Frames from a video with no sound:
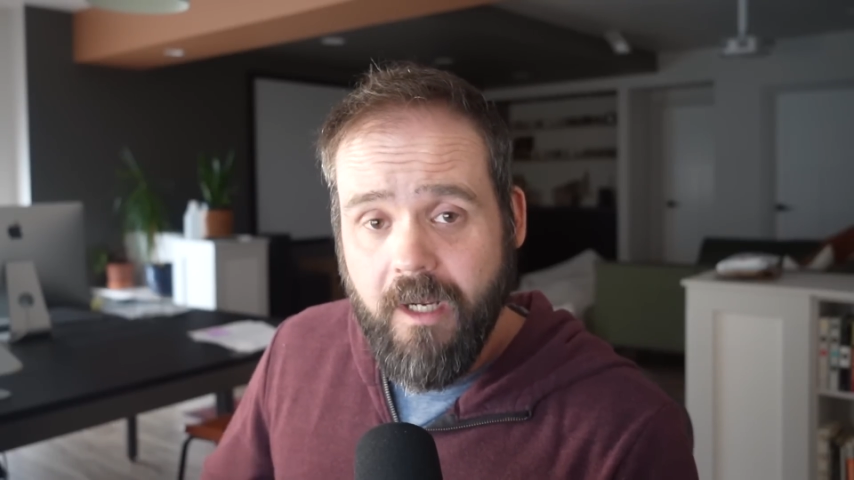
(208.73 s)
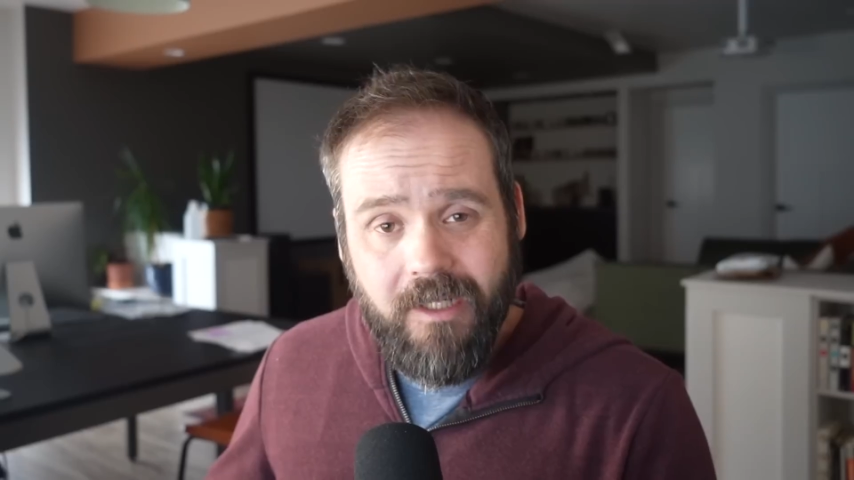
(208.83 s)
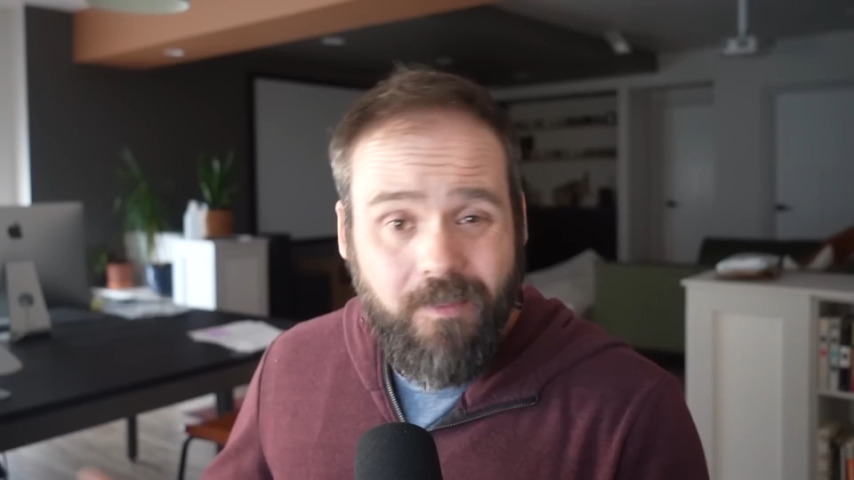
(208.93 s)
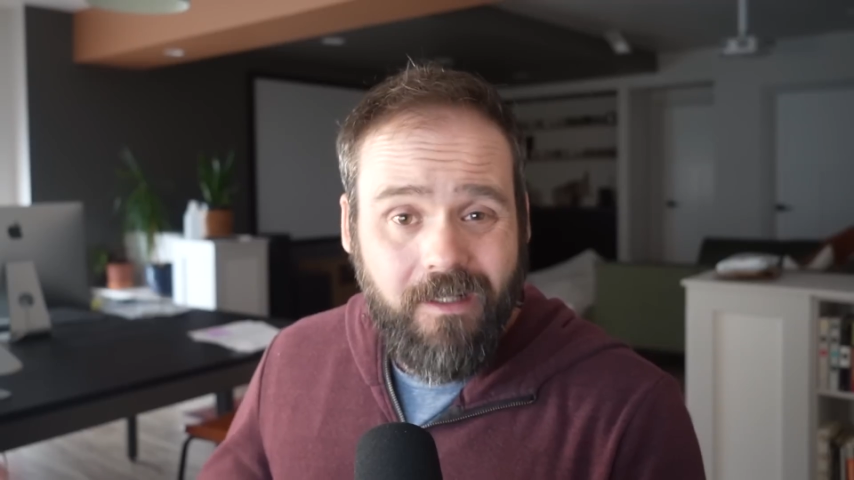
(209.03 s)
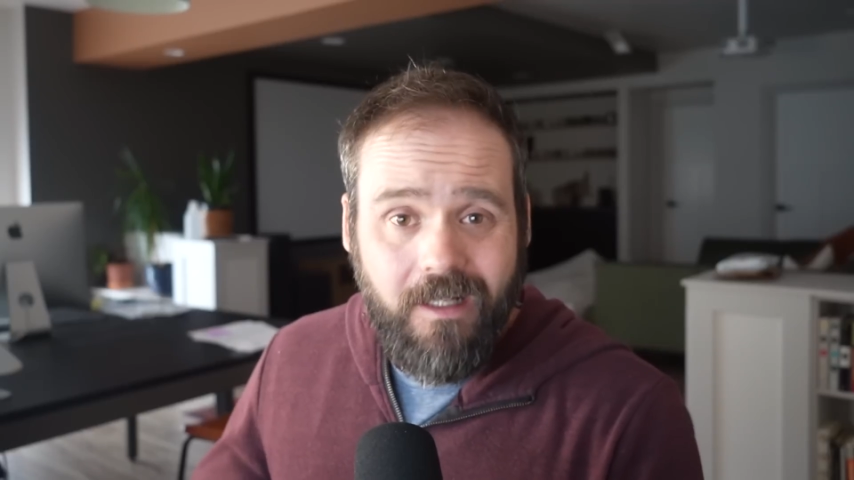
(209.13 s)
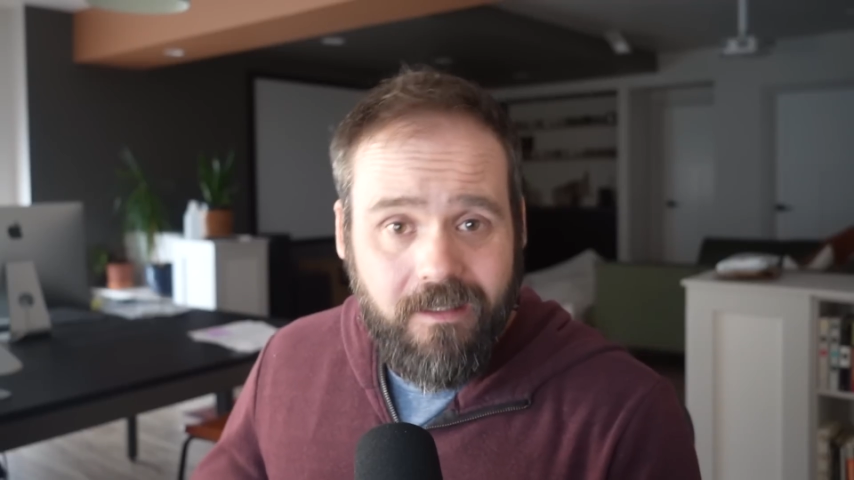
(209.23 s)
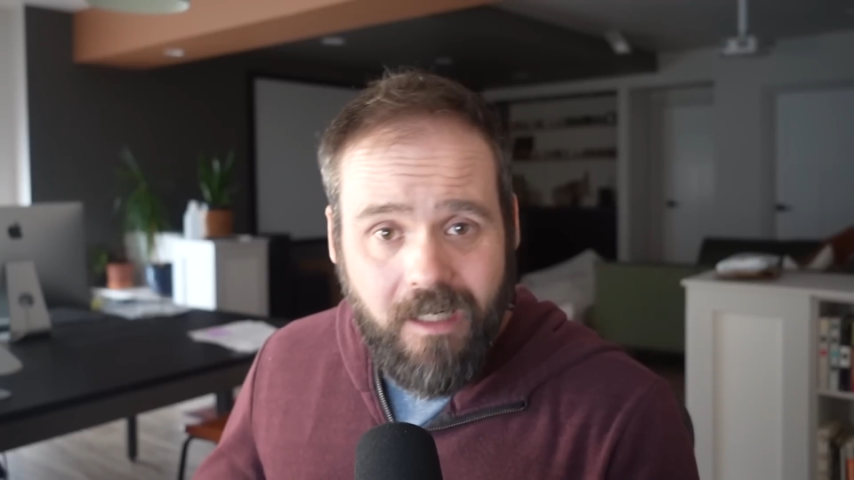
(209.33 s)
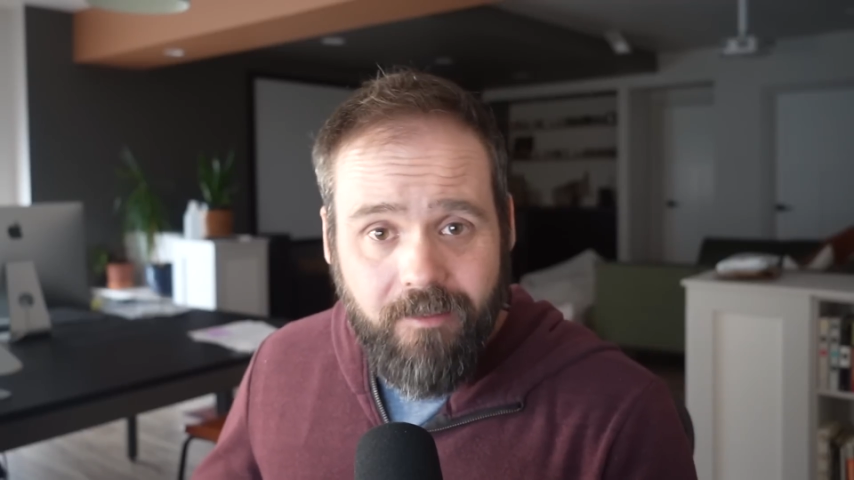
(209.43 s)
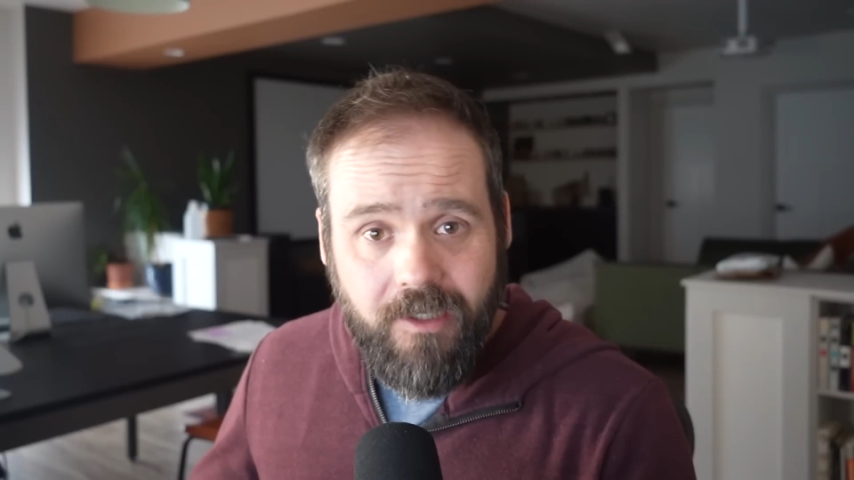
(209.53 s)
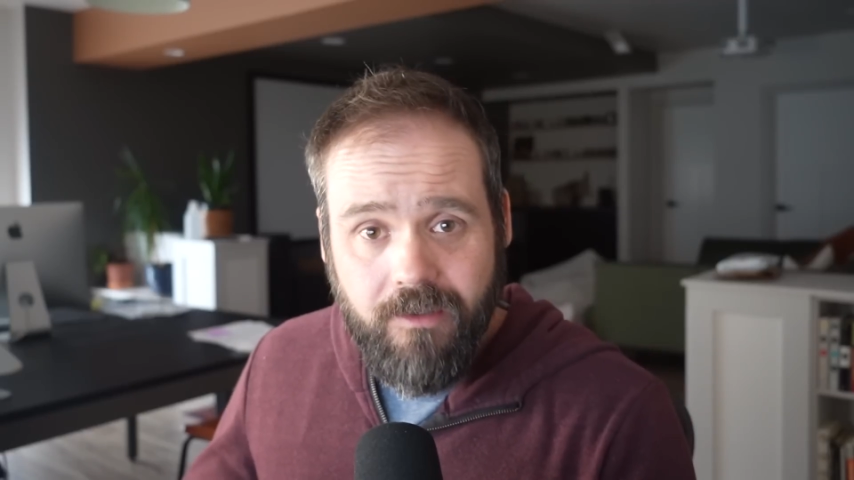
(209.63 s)
I spend less
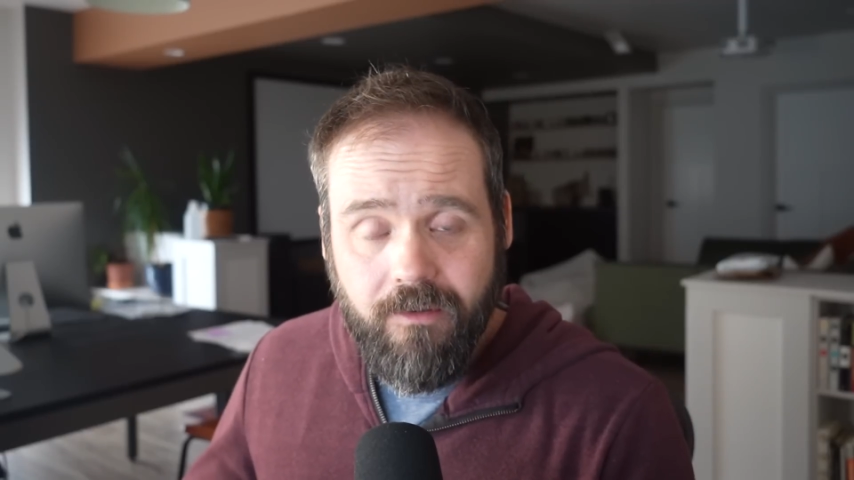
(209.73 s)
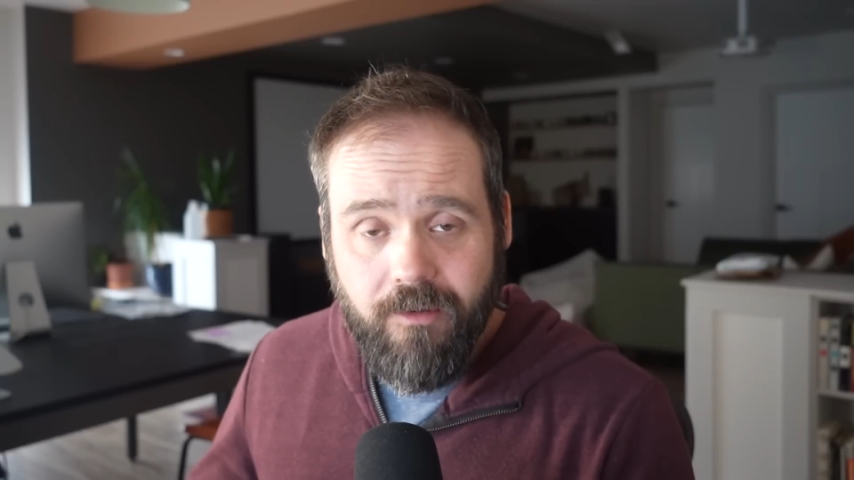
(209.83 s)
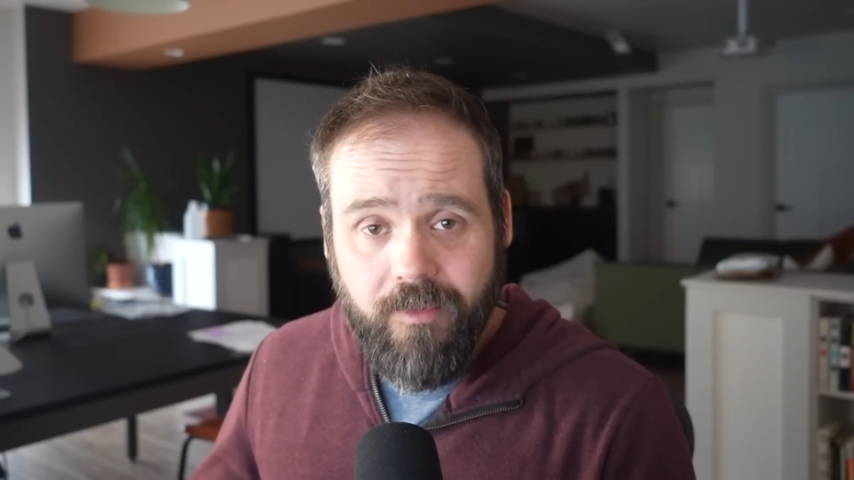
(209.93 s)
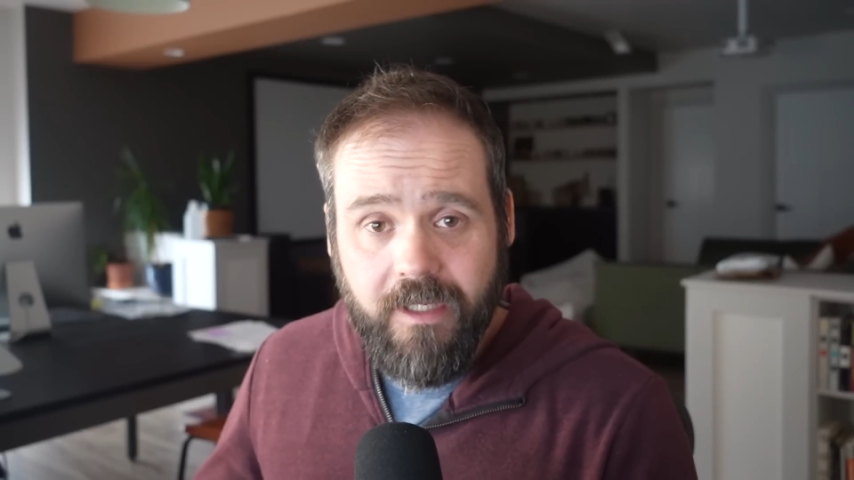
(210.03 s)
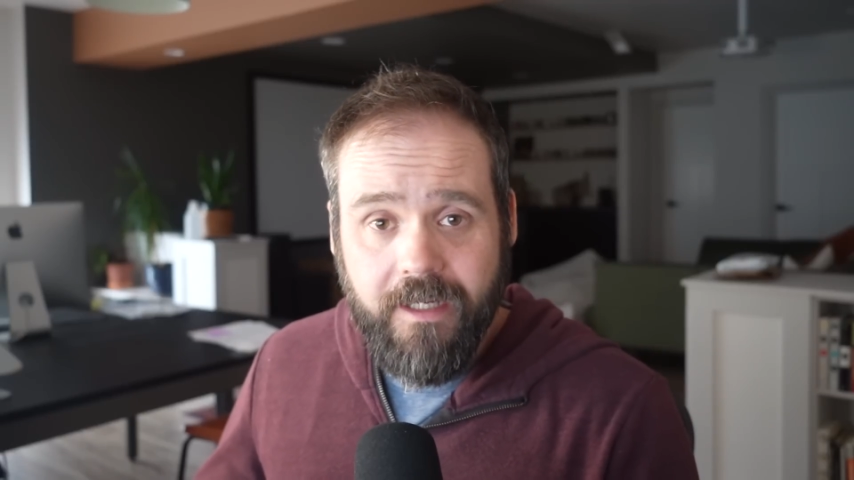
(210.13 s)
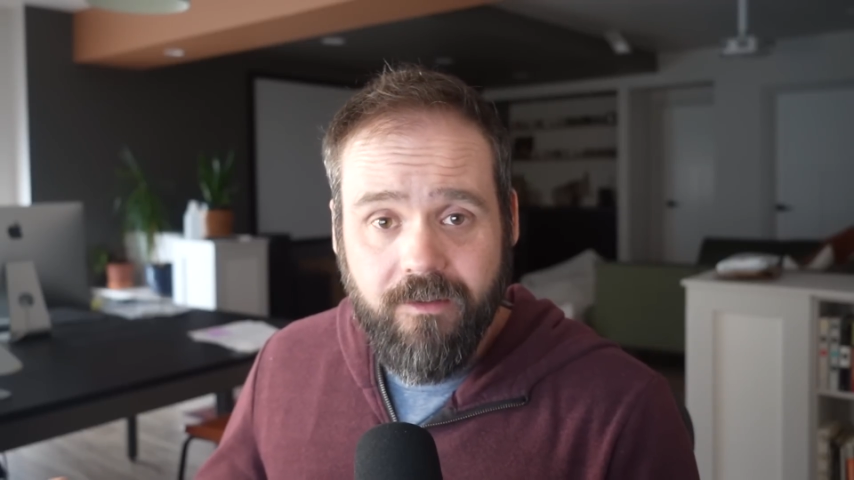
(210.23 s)
time on YouTube than I